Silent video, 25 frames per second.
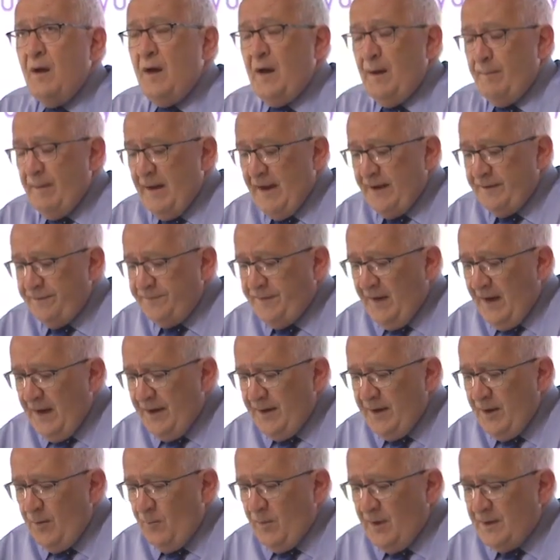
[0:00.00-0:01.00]
Our
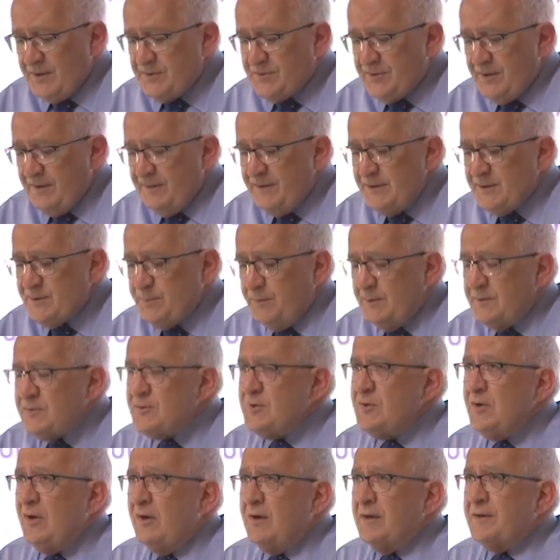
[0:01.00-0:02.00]
finding was that this
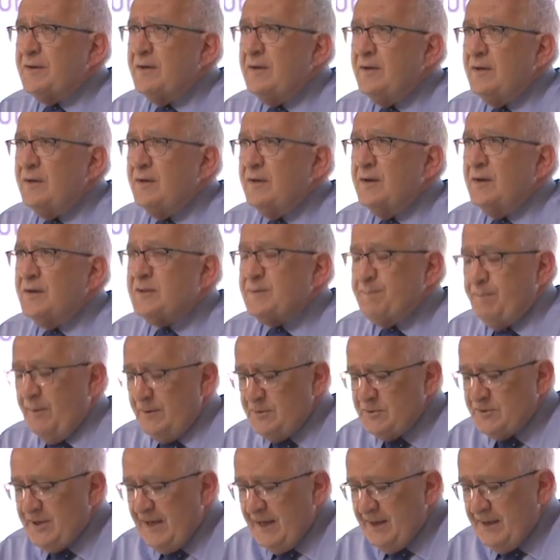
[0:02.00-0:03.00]
was not a
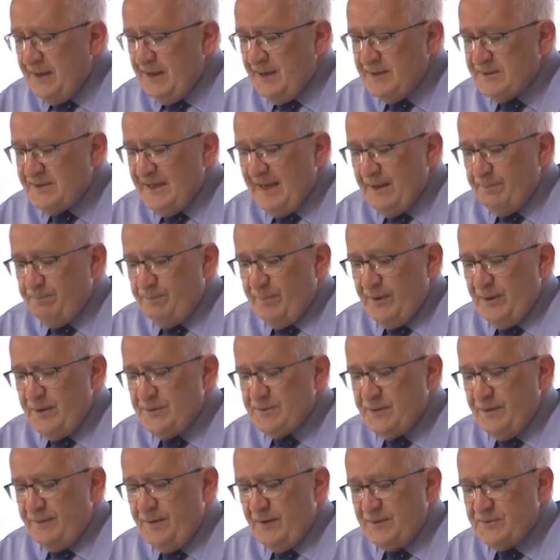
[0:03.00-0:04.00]
spontaneous
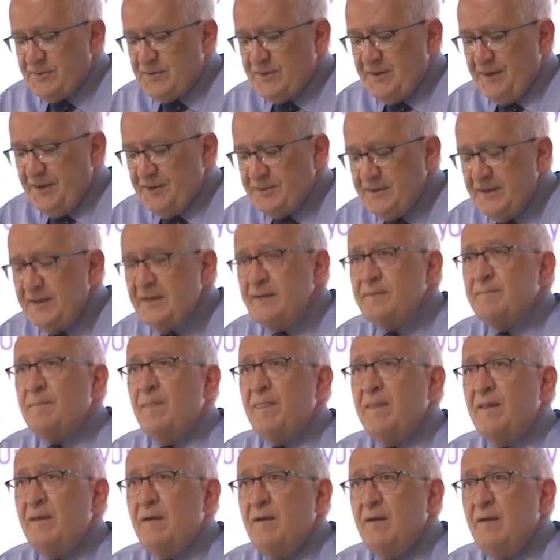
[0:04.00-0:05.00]
outburst of hostility,
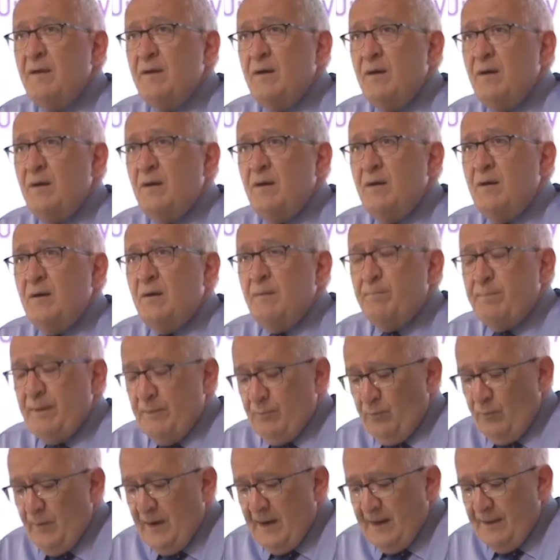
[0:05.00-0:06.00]

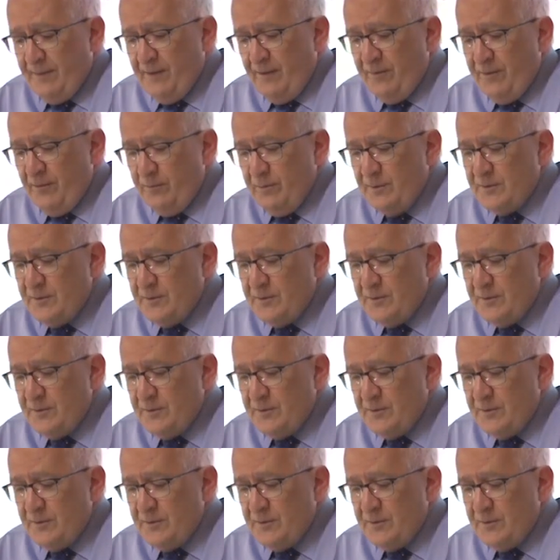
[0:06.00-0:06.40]
but rather the